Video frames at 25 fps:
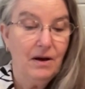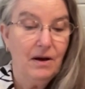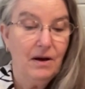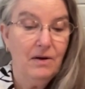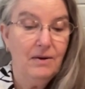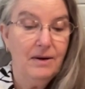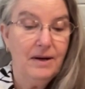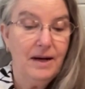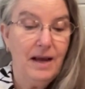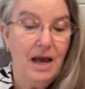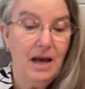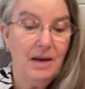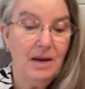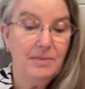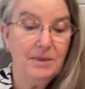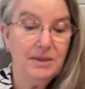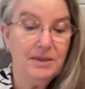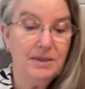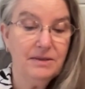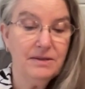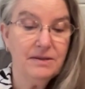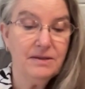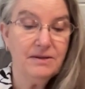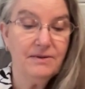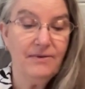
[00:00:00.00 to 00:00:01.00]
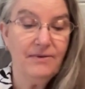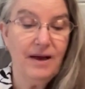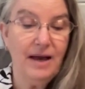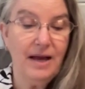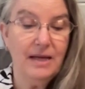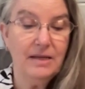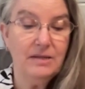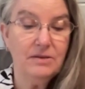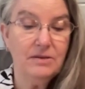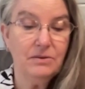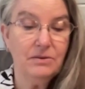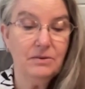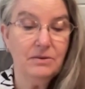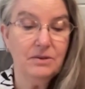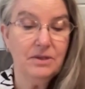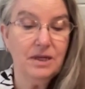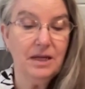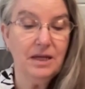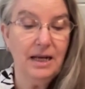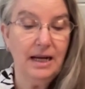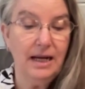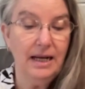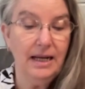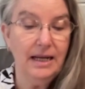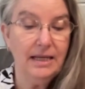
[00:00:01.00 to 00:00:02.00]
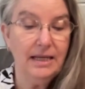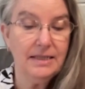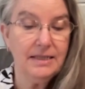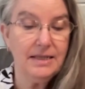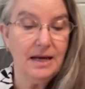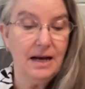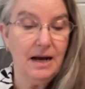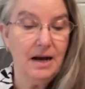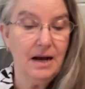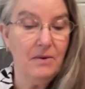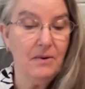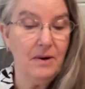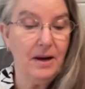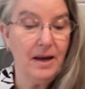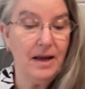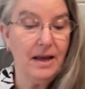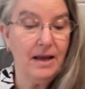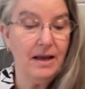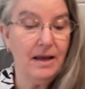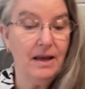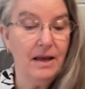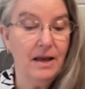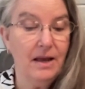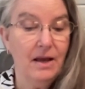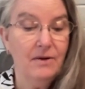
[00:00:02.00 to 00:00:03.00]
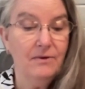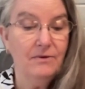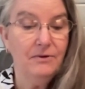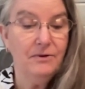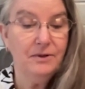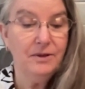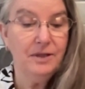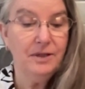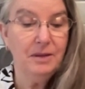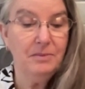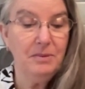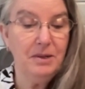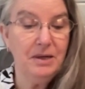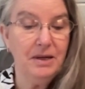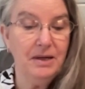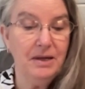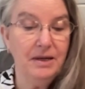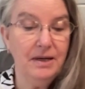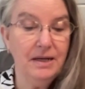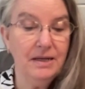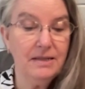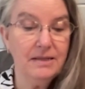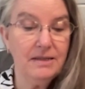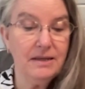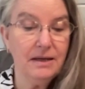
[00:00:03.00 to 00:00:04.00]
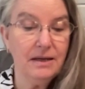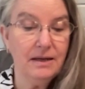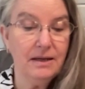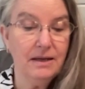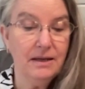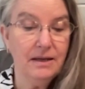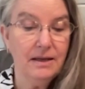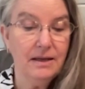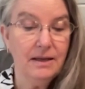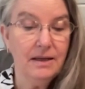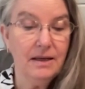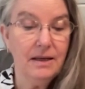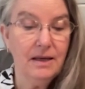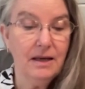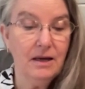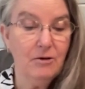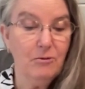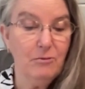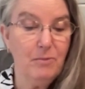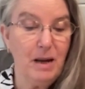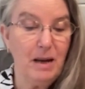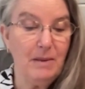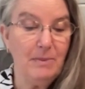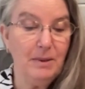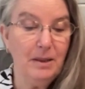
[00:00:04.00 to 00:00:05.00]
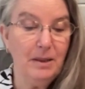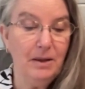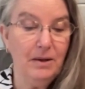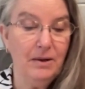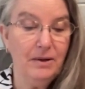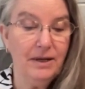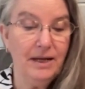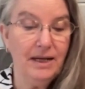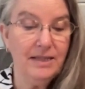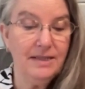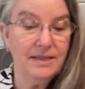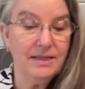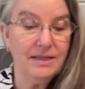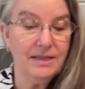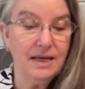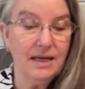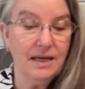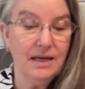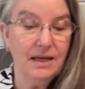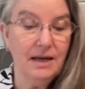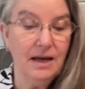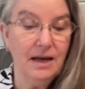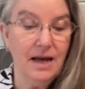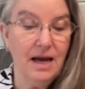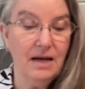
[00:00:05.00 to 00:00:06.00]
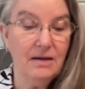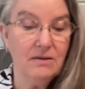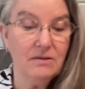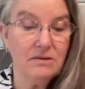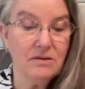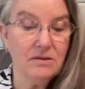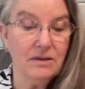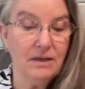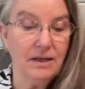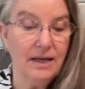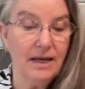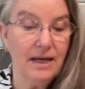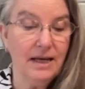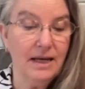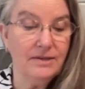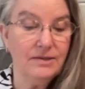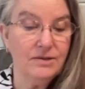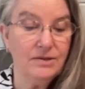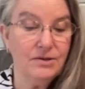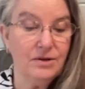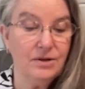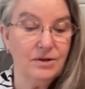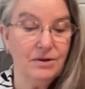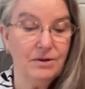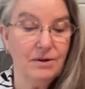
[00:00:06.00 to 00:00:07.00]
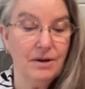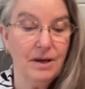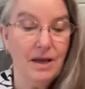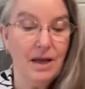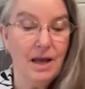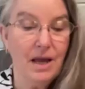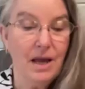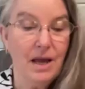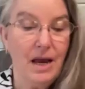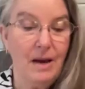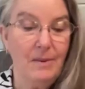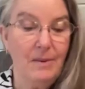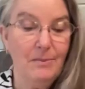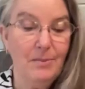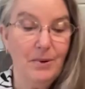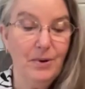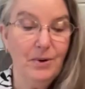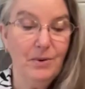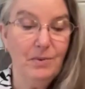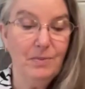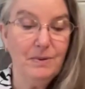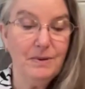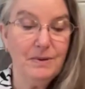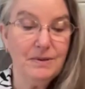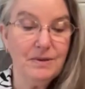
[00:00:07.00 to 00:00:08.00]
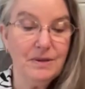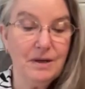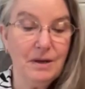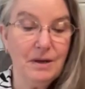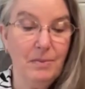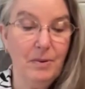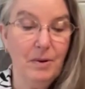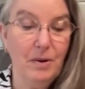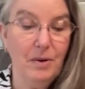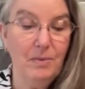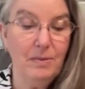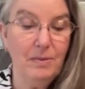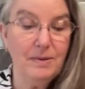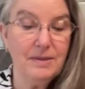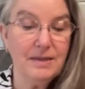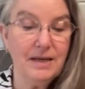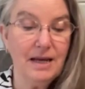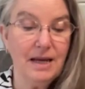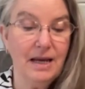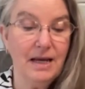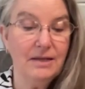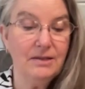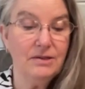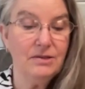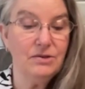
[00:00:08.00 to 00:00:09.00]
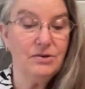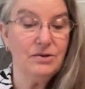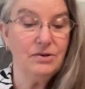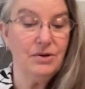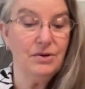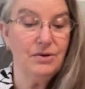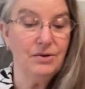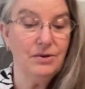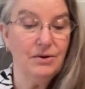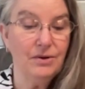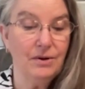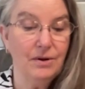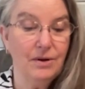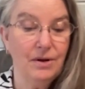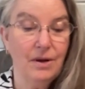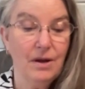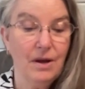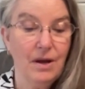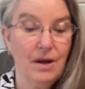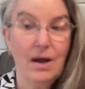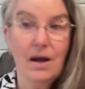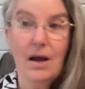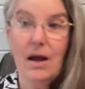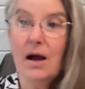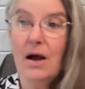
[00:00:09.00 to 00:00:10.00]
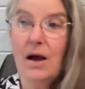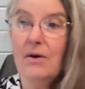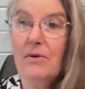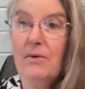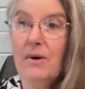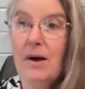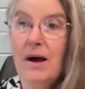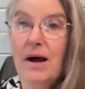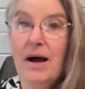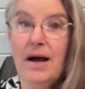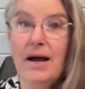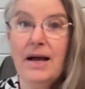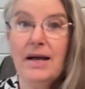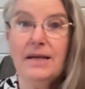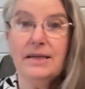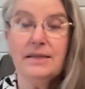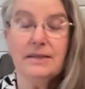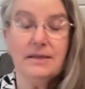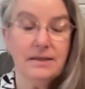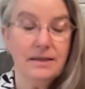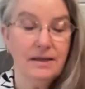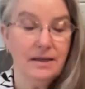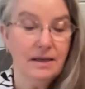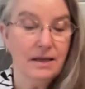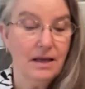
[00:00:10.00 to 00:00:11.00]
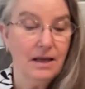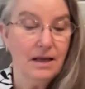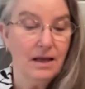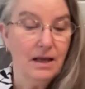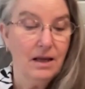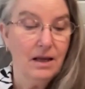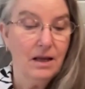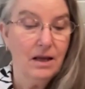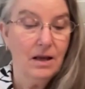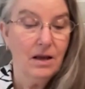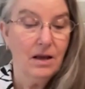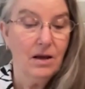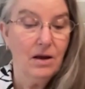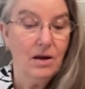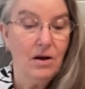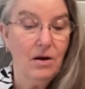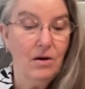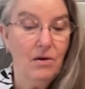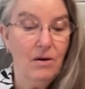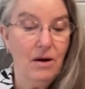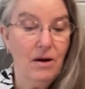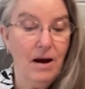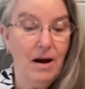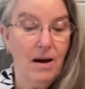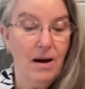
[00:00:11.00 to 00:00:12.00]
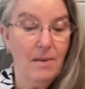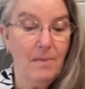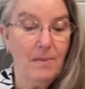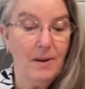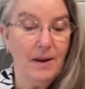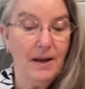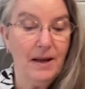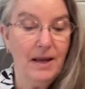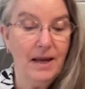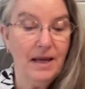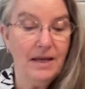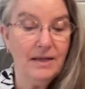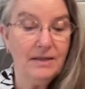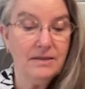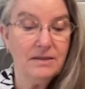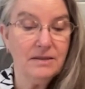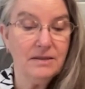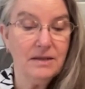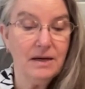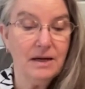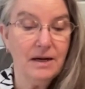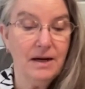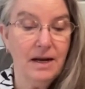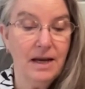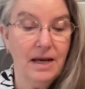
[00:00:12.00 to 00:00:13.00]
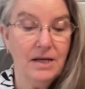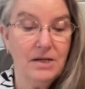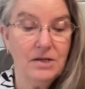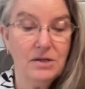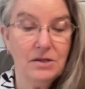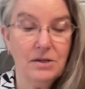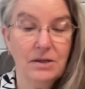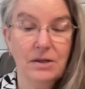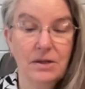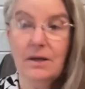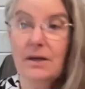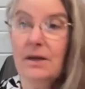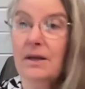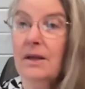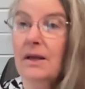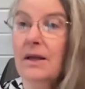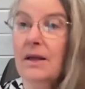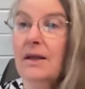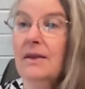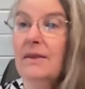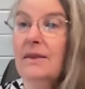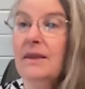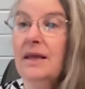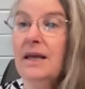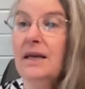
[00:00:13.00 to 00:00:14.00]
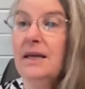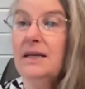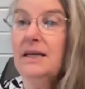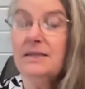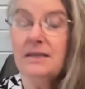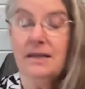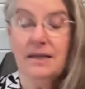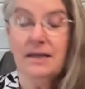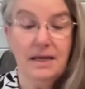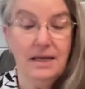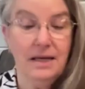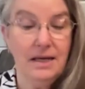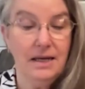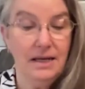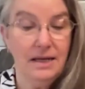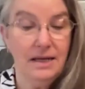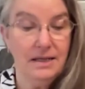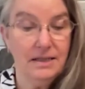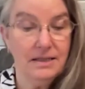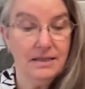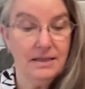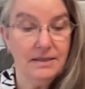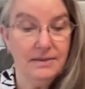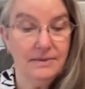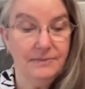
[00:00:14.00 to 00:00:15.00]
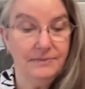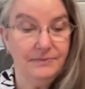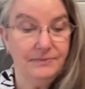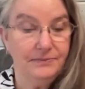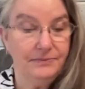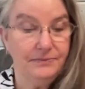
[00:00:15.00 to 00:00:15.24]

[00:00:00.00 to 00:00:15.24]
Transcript: O inhabitants of Hazor, declares Yahweh, for Nebuchadnezzar, king of Babylon, has taken counsel against you and purposed a purpose against you. Arise, go up against a nation that is at ease,